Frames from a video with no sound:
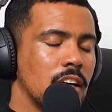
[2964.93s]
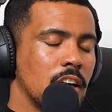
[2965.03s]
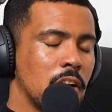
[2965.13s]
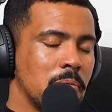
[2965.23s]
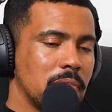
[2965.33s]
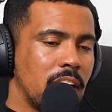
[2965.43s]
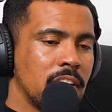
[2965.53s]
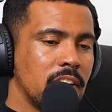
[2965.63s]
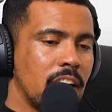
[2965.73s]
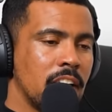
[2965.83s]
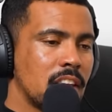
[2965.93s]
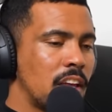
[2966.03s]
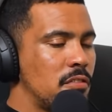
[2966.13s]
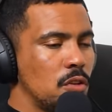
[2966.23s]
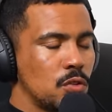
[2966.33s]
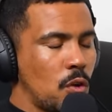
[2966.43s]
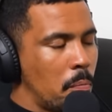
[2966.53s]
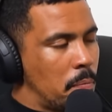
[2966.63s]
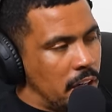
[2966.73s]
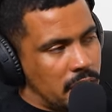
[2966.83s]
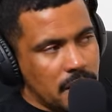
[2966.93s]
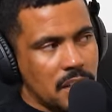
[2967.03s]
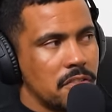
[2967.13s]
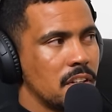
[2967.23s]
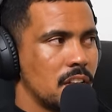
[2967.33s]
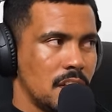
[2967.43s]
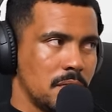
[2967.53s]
Um, and and they've looked completely different.